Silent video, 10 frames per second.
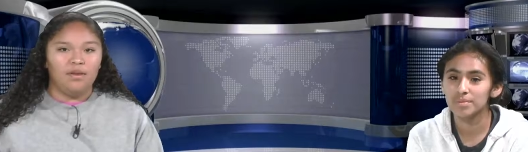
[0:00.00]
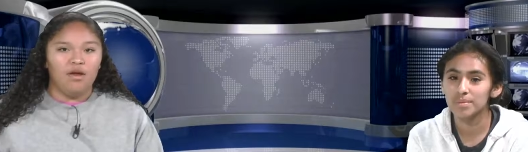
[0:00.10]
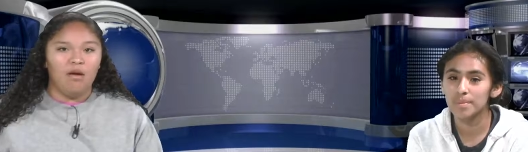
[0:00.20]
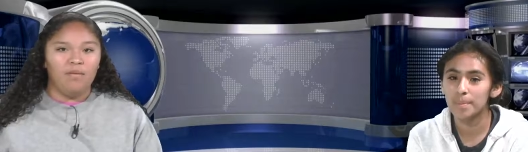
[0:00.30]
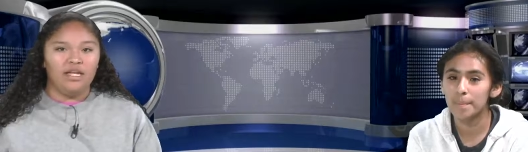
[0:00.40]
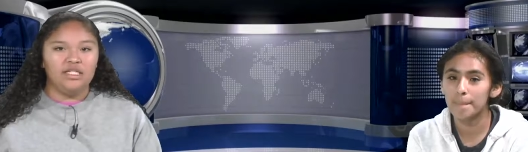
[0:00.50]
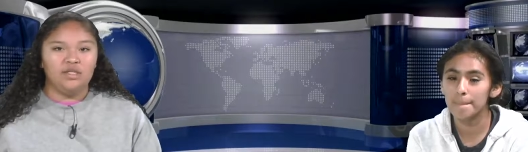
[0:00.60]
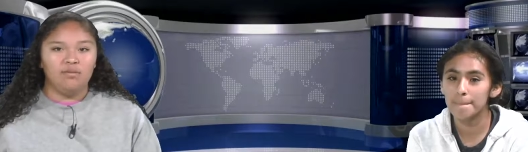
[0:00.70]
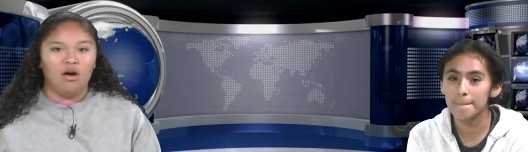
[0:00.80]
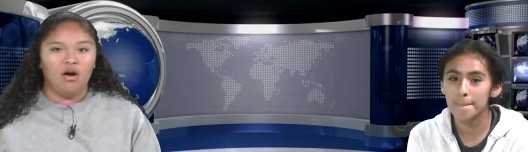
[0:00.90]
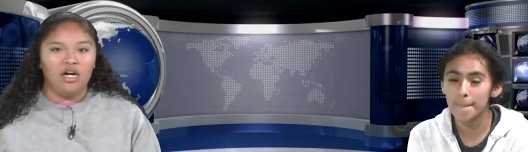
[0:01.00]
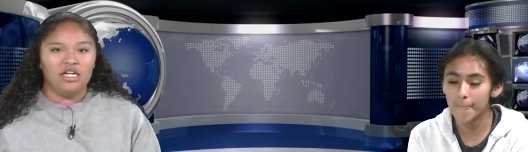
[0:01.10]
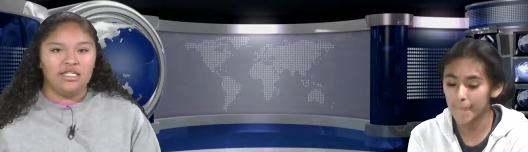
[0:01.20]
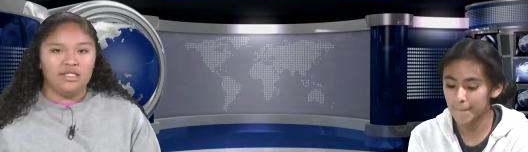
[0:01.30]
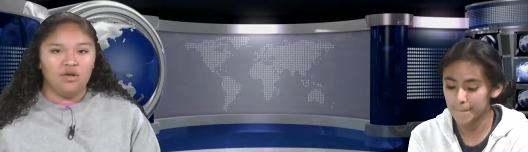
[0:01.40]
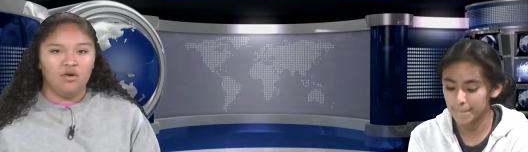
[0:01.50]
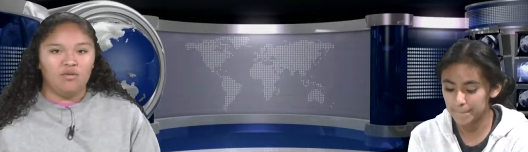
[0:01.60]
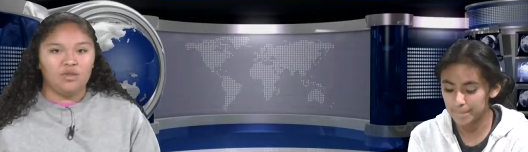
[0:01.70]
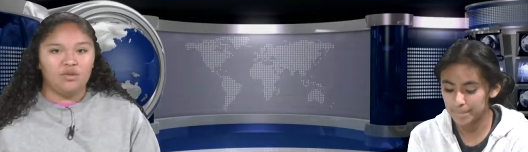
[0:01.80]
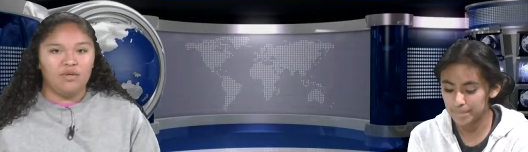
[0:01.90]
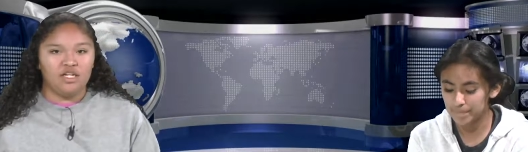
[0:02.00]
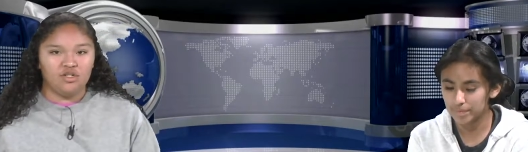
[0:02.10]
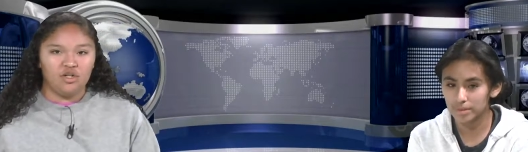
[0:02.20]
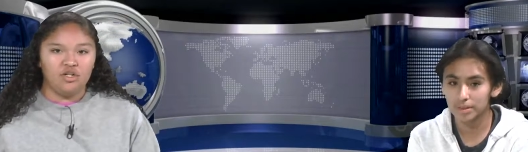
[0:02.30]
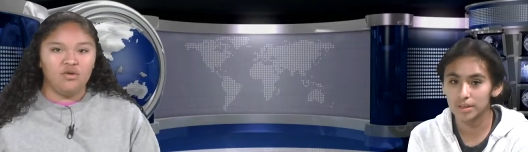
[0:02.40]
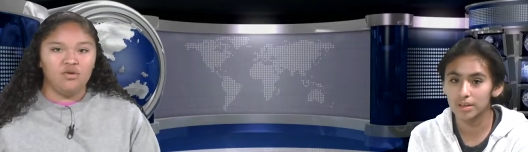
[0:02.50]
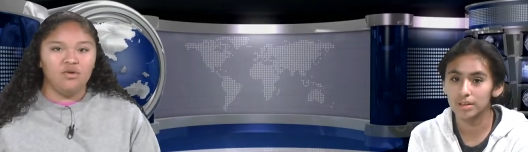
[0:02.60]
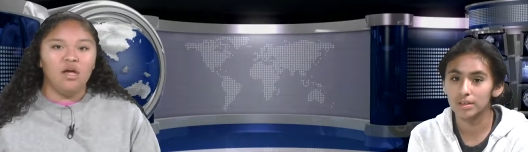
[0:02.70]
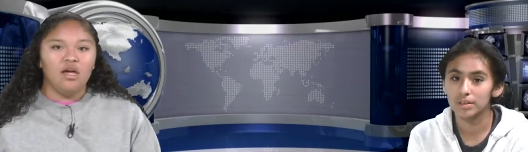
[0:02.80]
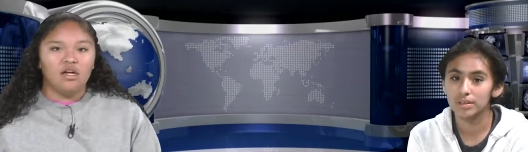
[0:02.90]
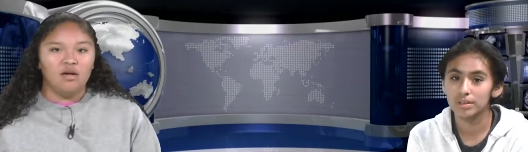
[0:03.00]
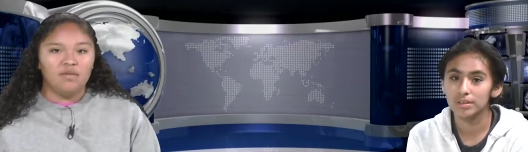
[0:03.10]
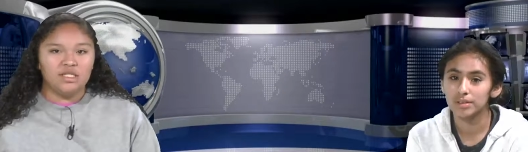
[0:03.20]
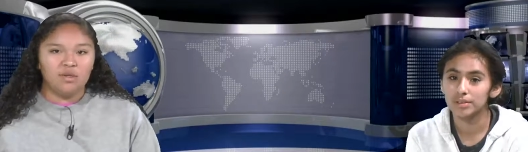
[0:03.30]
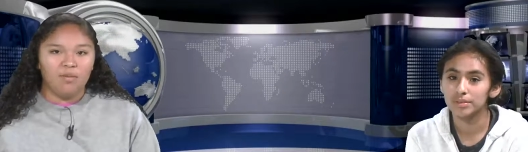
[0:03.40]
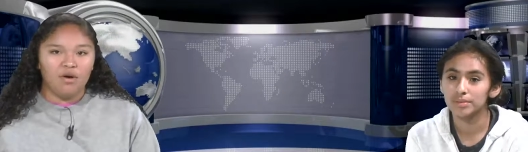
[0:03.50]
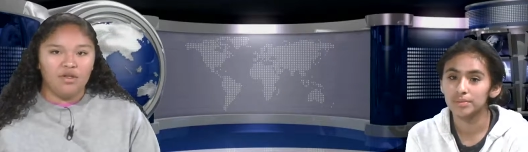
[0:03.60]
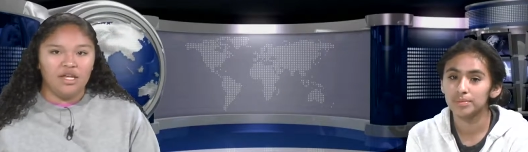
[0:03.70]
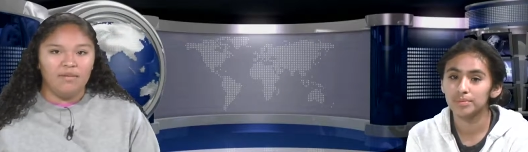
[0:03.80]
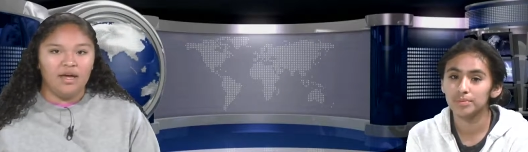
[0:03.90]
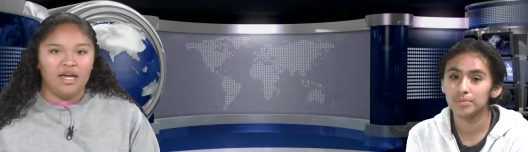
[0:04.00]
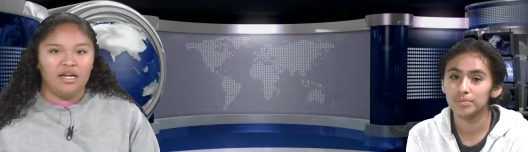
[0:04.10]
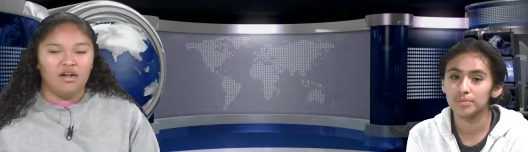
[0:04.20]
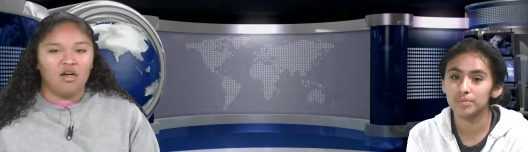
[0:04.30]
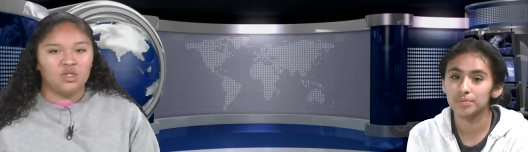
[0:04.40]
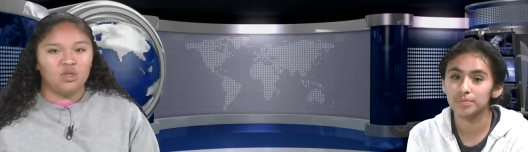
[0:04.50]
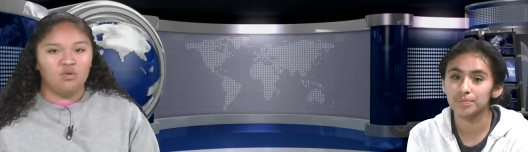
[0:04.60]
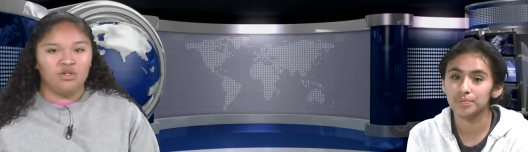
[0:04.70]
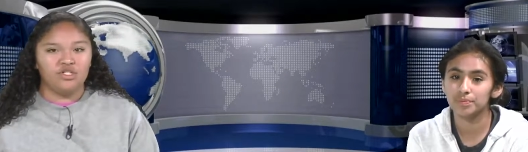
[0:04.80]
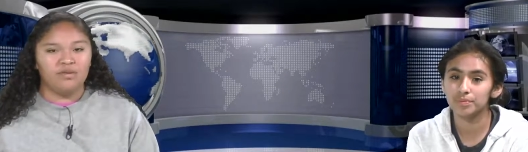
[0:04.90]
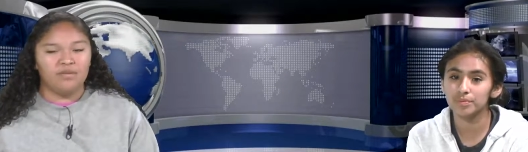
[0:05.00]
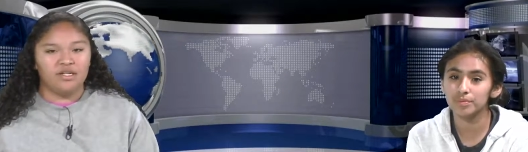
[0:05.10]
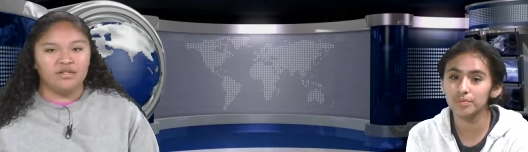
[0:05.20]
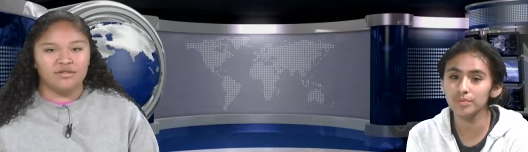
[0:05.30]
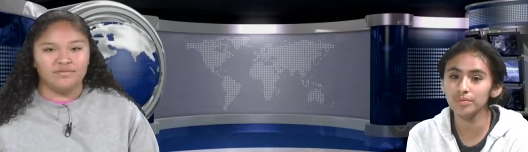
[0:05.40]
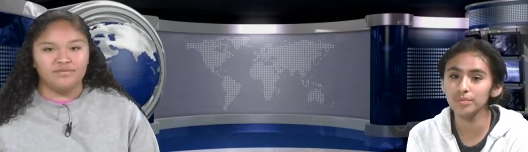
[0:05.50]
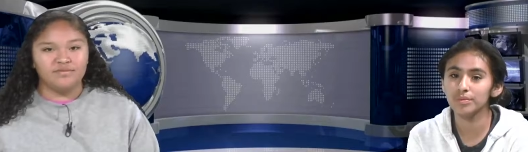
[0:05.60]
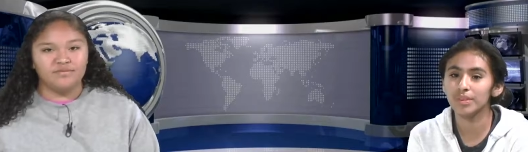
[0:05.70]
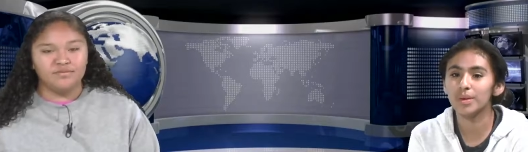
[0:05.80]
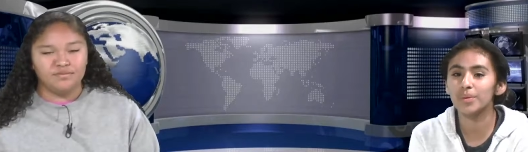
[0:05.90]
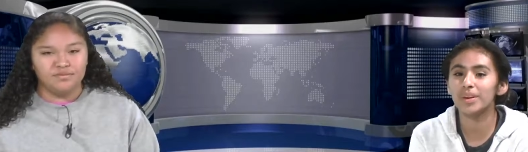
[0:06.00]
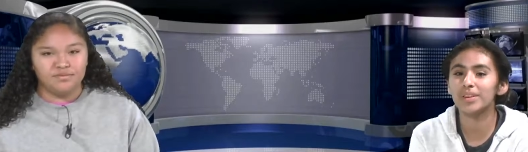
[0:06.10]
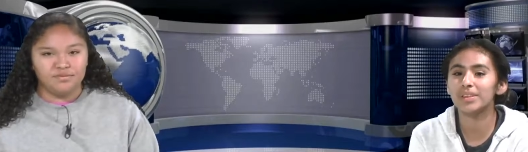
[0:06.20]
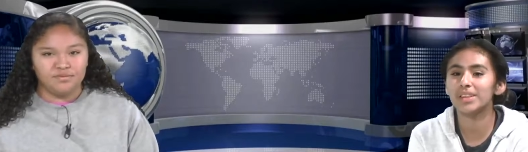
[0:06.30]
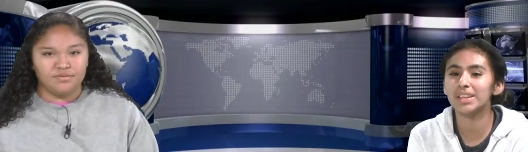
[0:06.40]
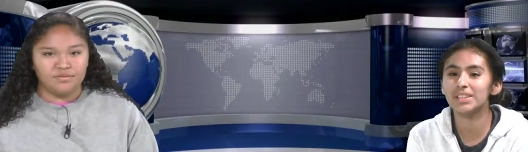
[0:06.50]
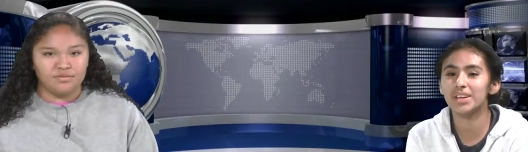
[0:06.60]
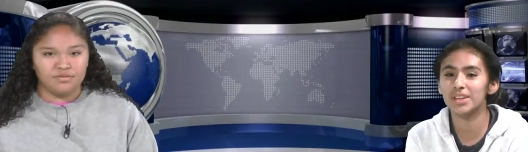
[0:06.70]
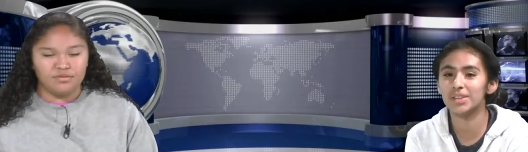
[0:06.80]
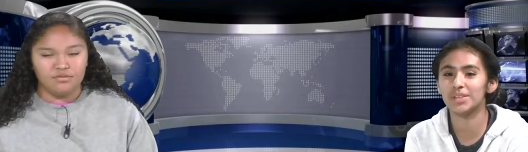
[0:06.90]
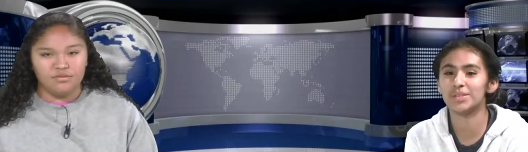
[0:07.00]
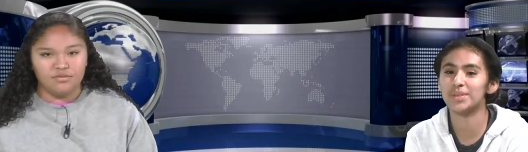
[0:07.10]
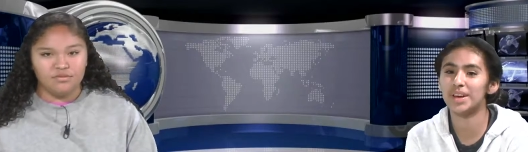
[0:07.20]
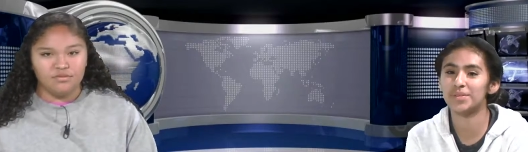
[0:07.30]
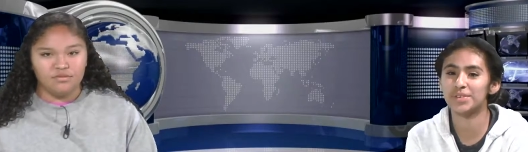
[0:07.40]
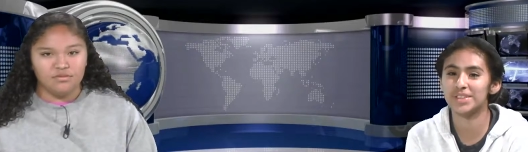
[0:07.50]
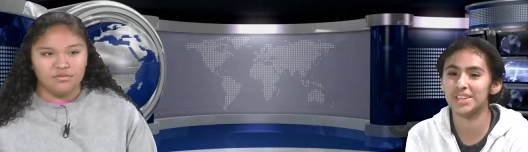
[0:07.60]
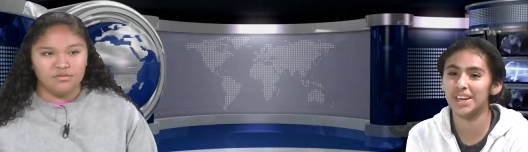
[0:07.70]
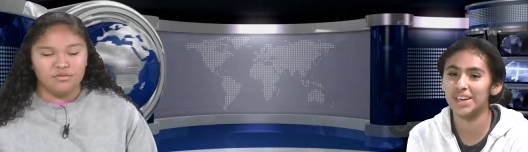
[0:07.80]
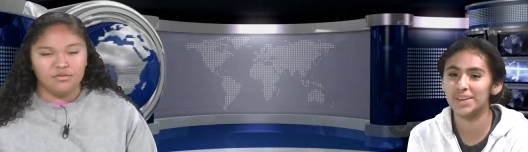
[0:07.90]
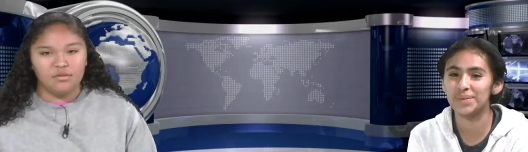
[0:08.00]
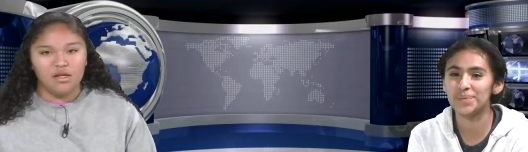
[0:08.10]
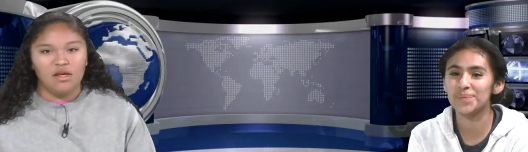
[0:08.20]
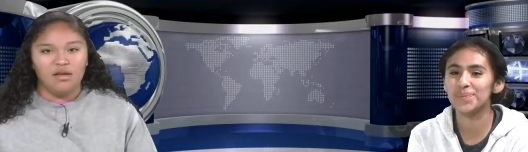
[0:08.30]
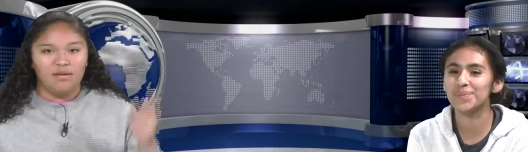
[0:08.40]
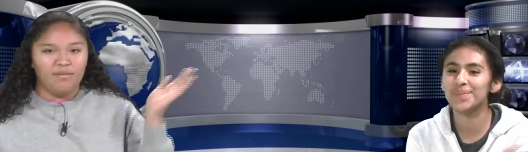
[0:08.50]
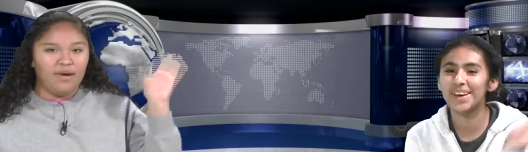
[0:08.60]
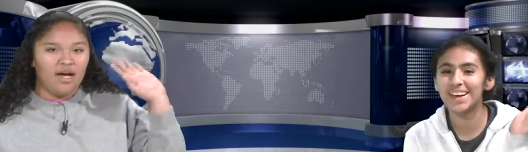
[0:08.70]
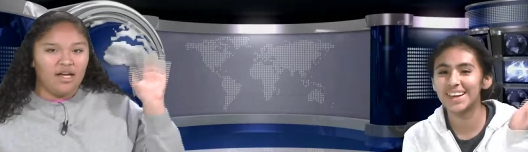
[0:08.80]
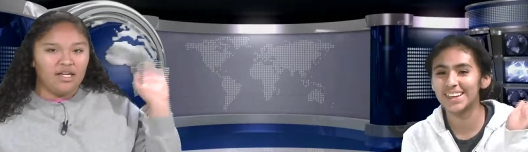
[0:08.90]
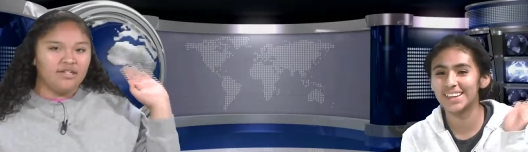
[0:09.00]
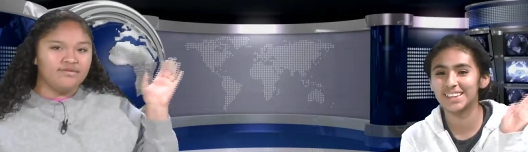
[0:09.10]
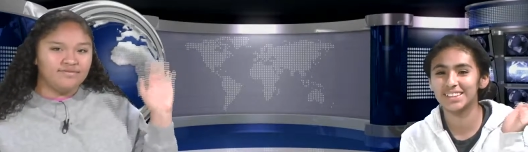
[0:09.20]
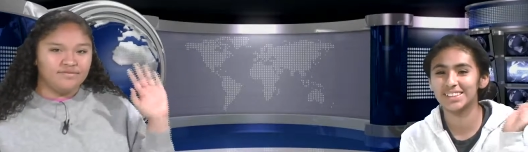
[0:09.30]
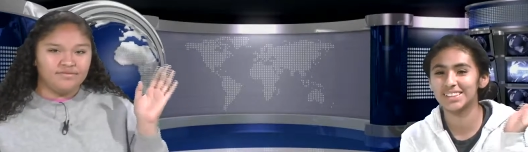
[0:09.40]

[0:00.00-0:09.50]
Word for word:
Speaker 1: they're playing tomorrow and it's a home, so make sure you come and support them and also wish them luck.
Speaker 2: Well, that's all the news we have for today. Bye. Bye.